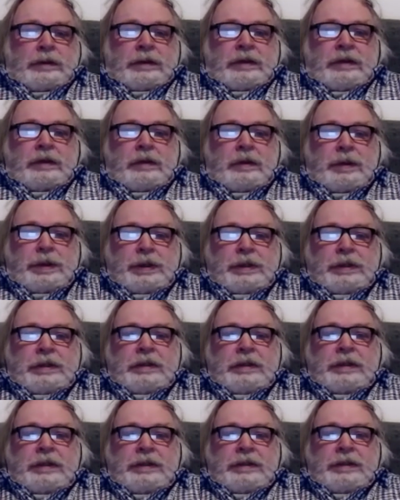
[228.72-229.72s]

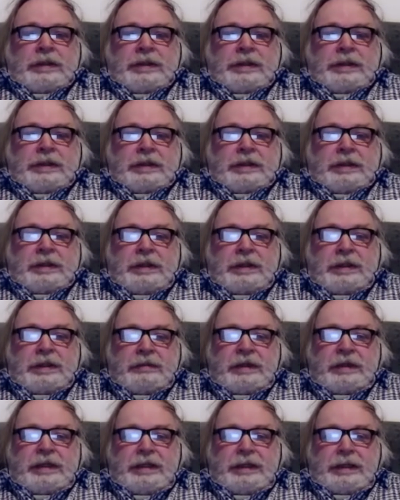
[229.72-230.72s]
usually considered
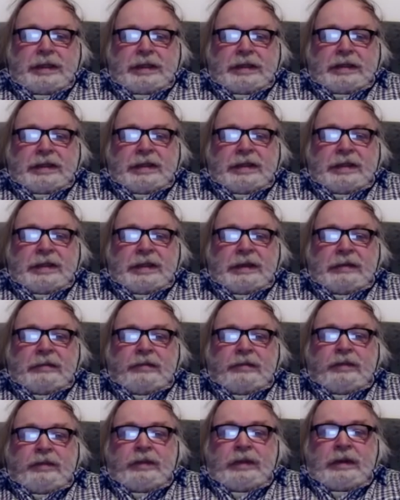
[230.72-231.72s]
to be nice.
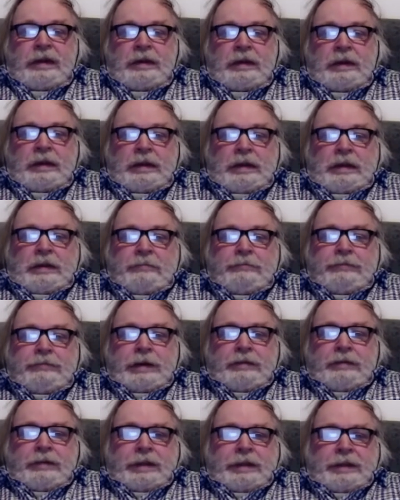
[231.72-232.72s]

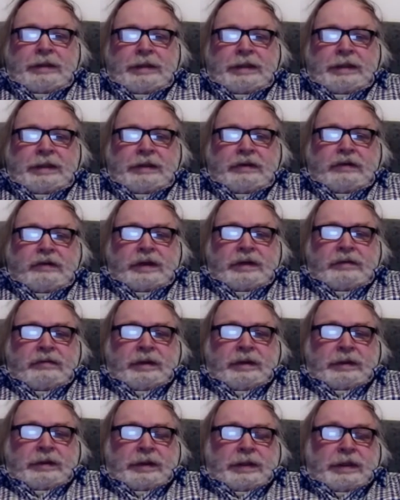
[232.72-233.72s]
Public
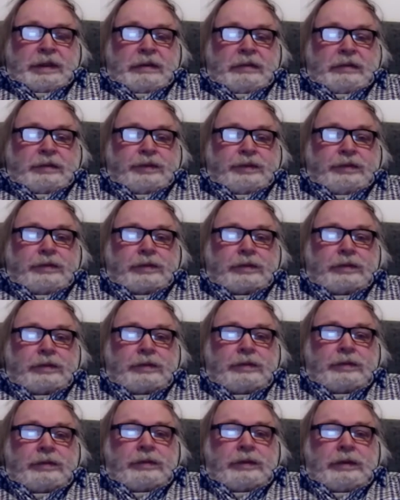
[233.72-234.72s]
disagreement
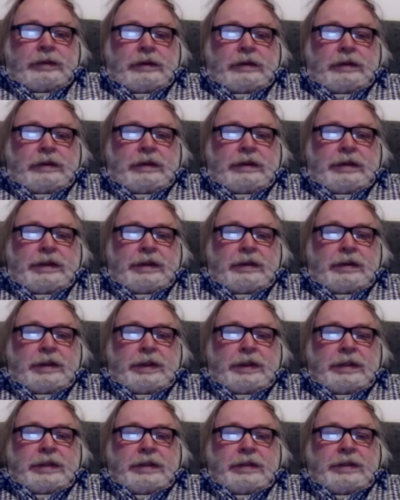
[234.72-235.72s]
is
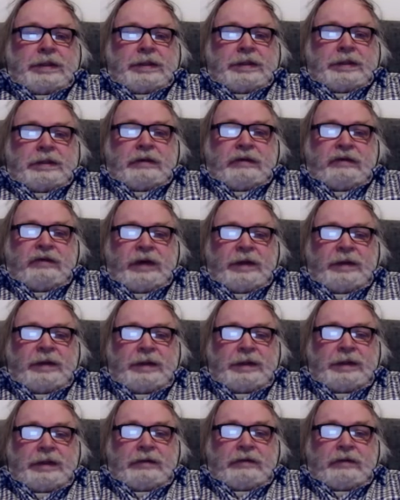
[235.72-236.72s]
usually considered
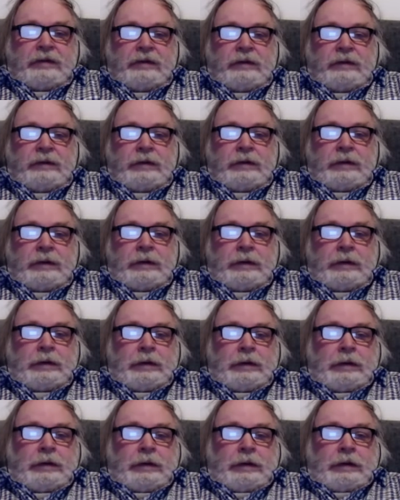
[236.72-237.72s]
offensive.
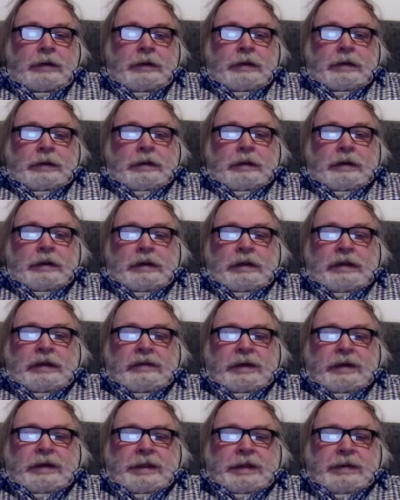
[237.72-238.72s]
And
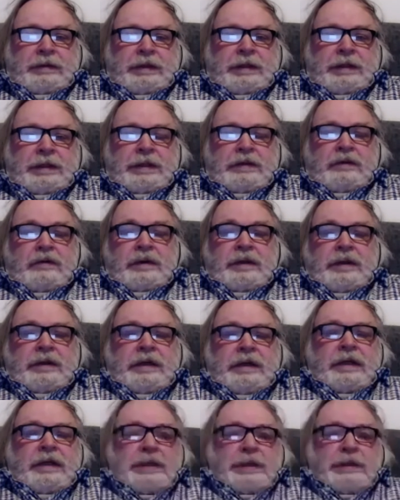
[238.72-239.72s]
living as we do in
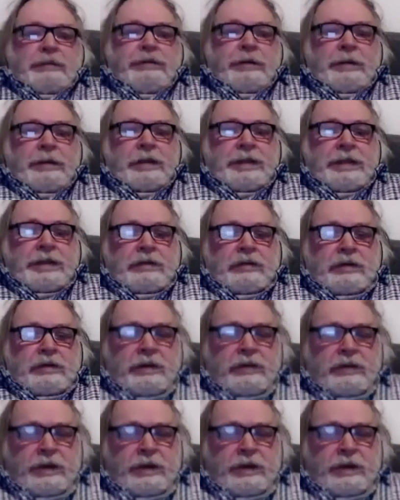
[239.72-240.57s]
an age of political